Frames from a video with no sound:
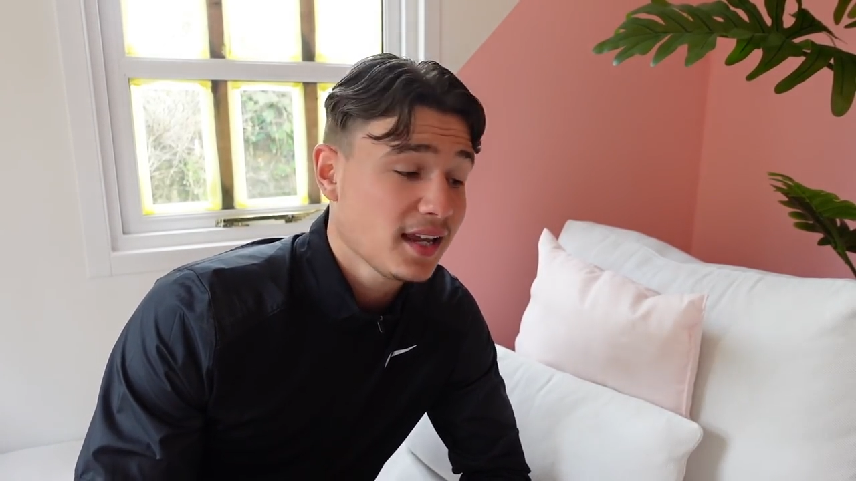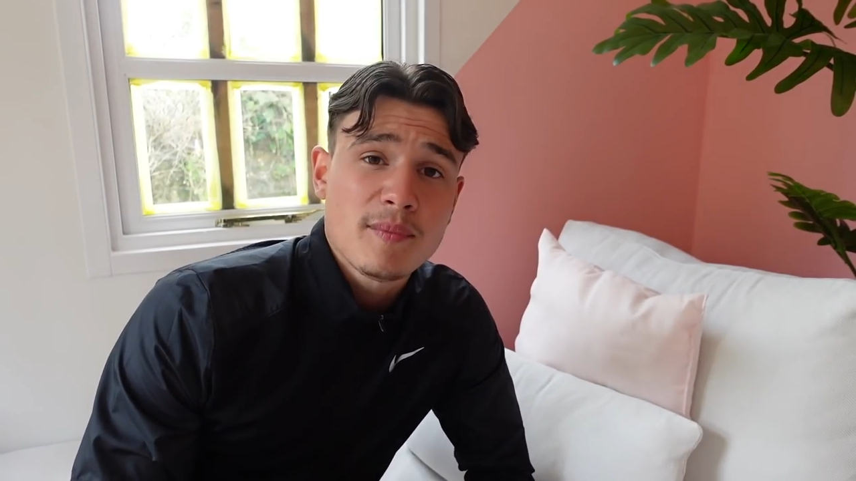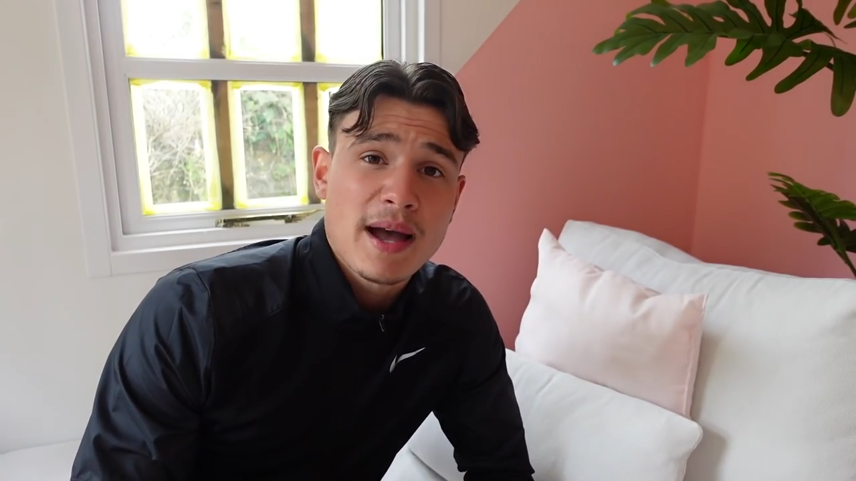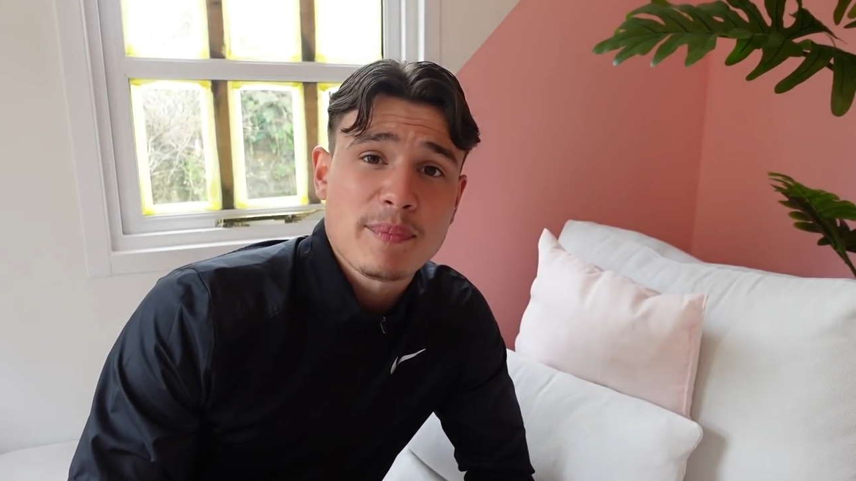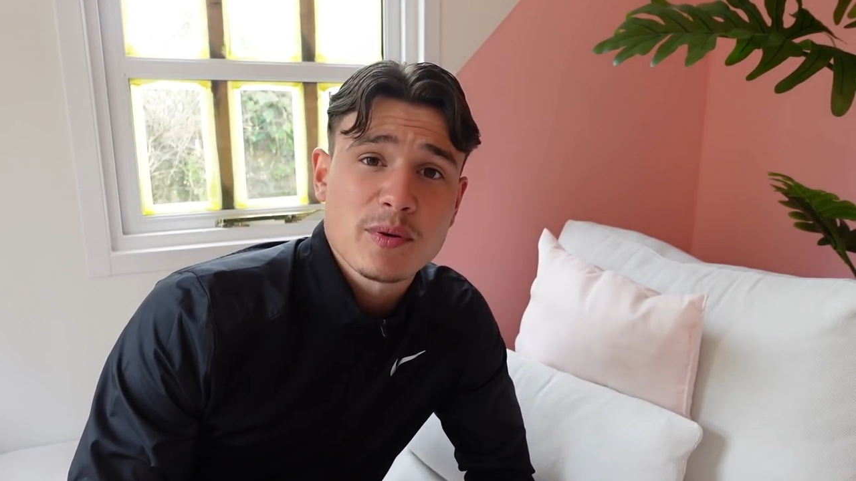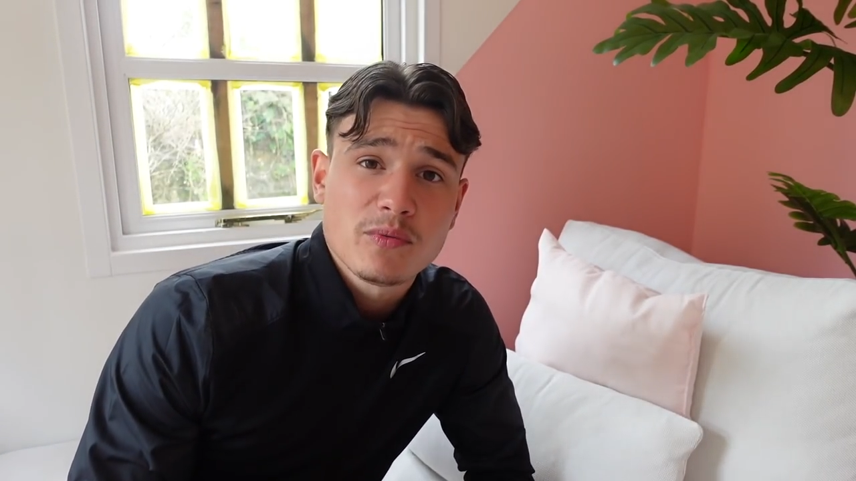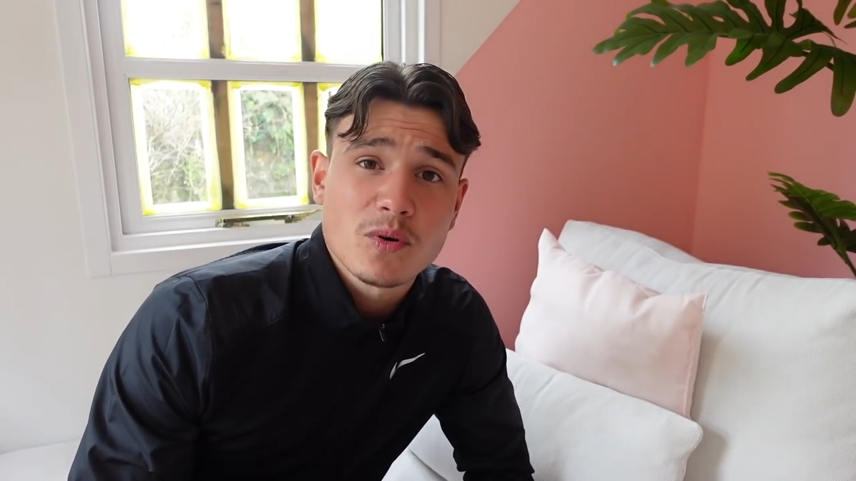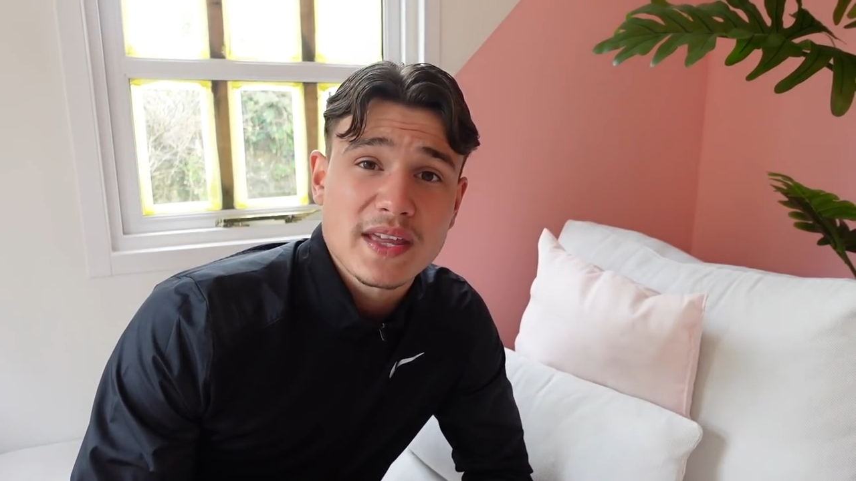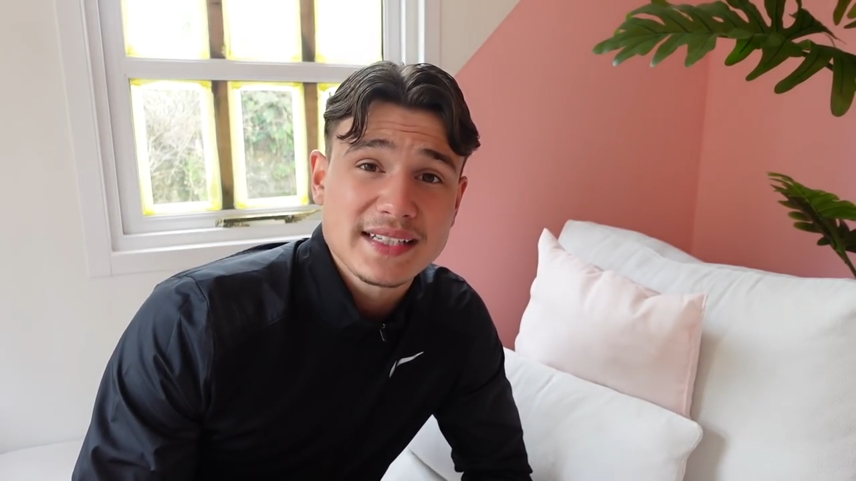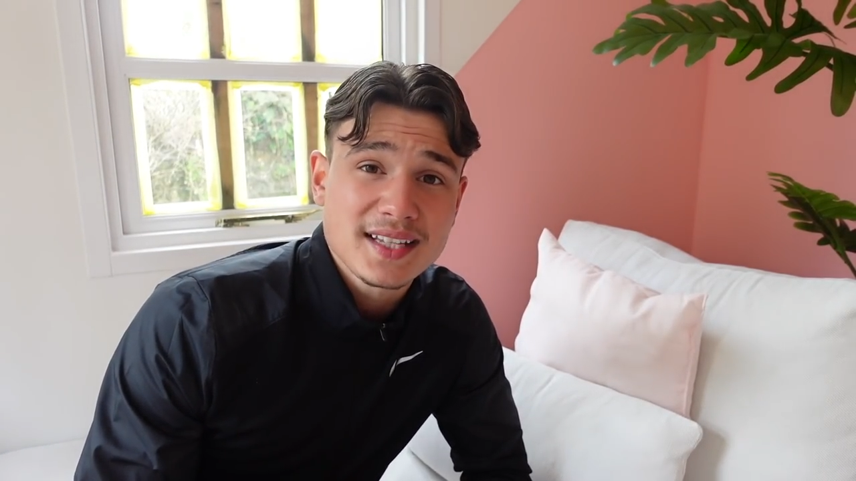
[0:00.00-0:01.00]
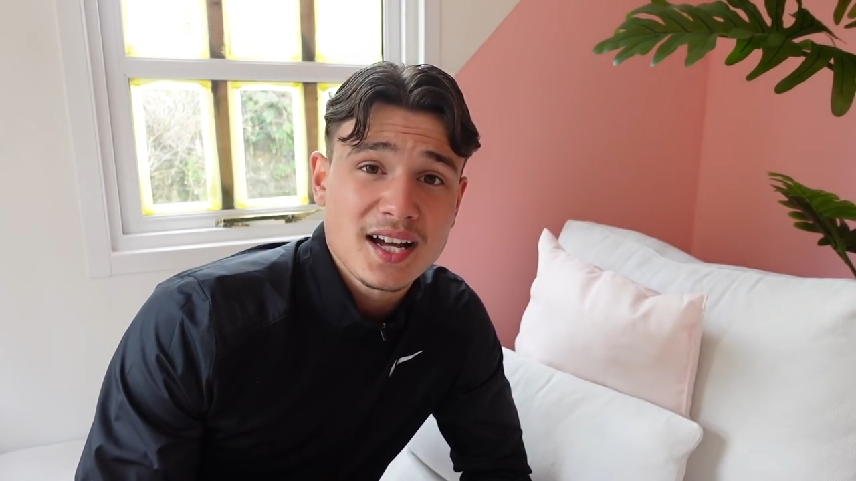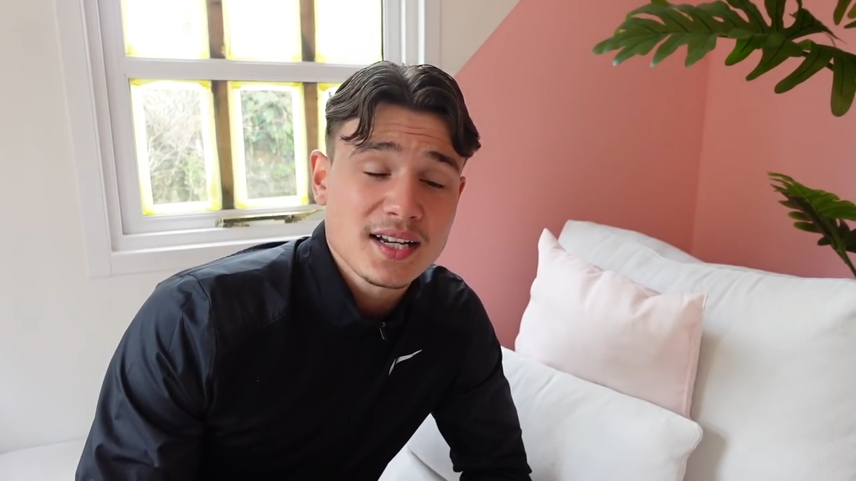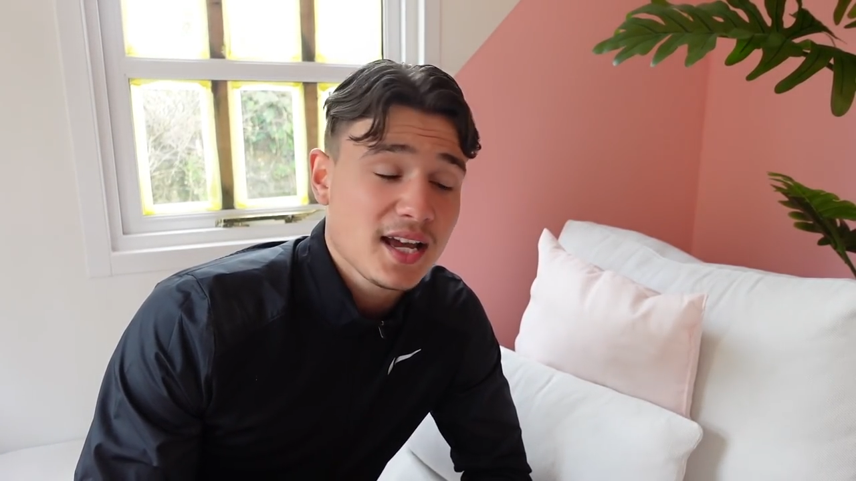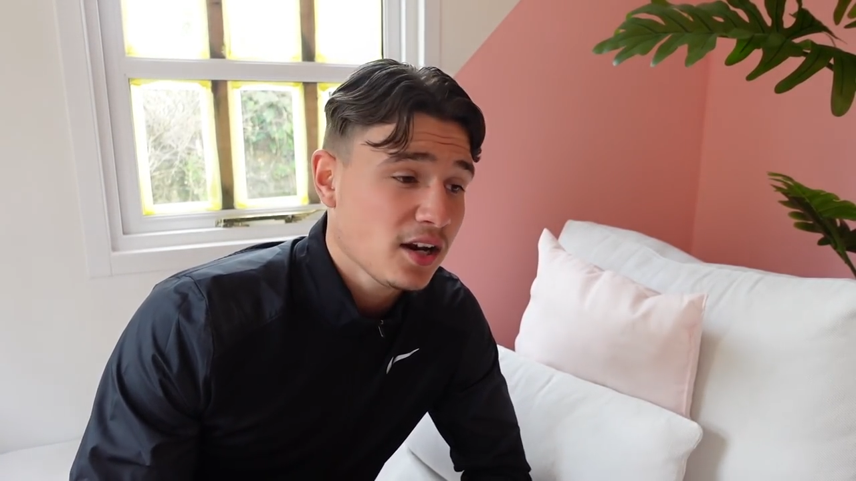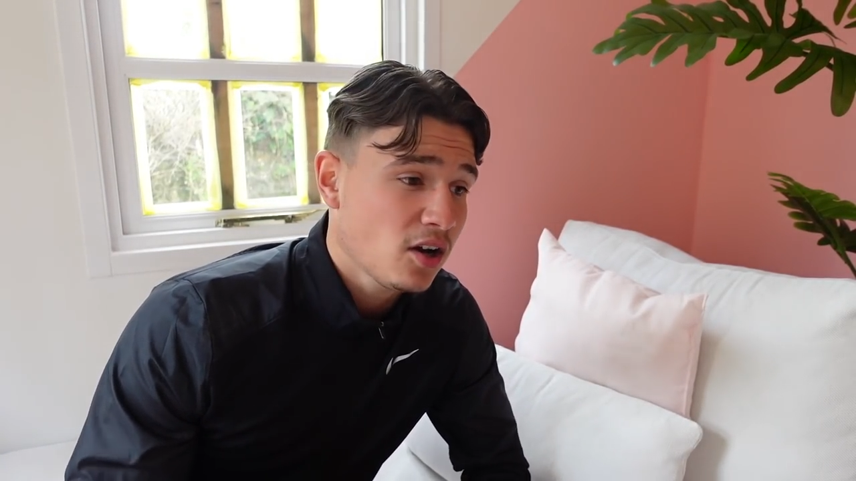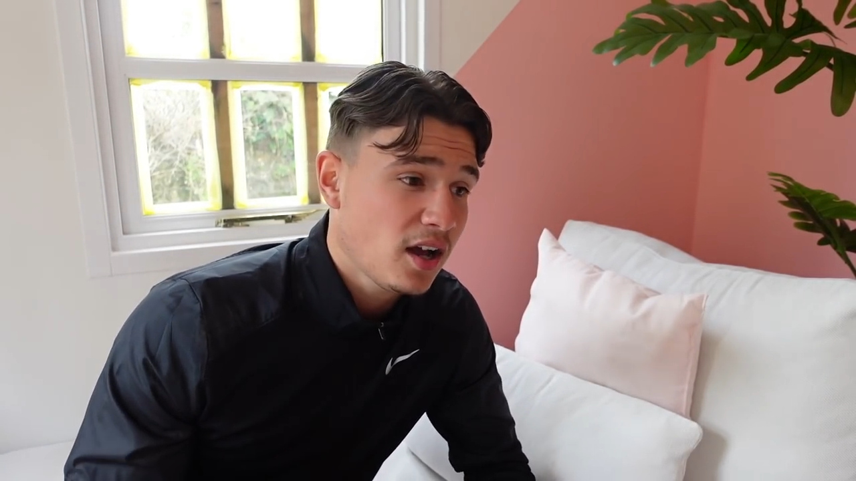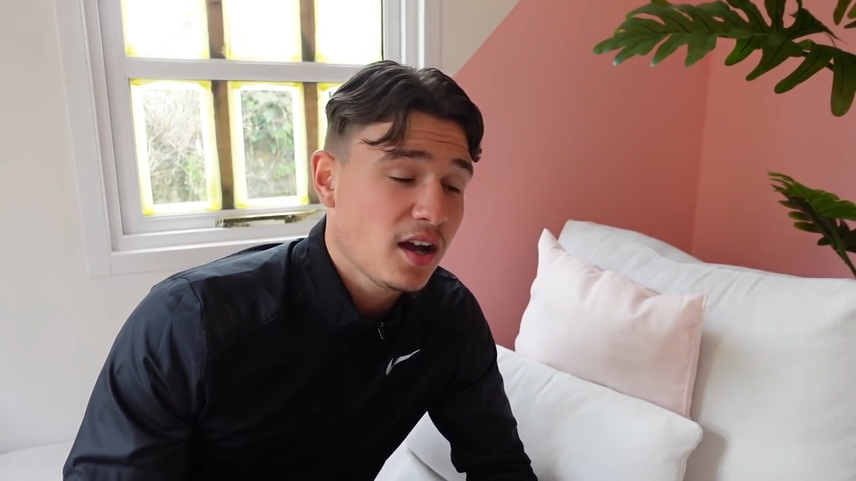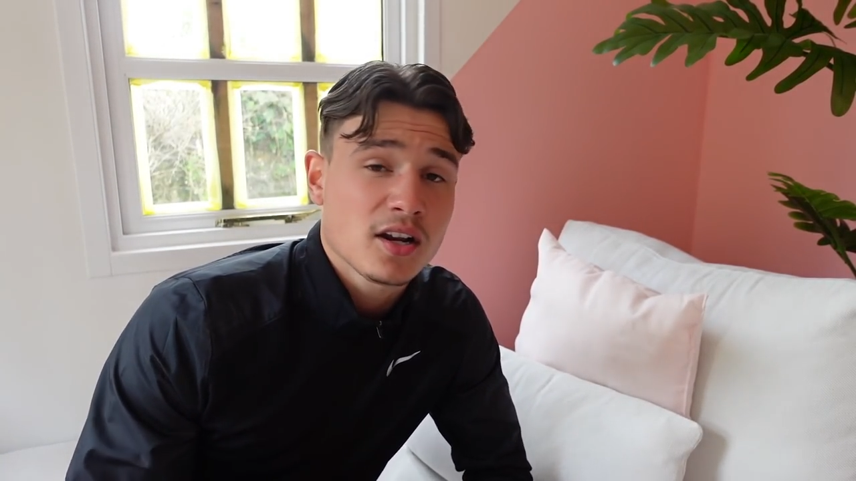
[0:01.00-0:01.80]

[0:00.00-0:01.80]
I'm happy with what they've done and I,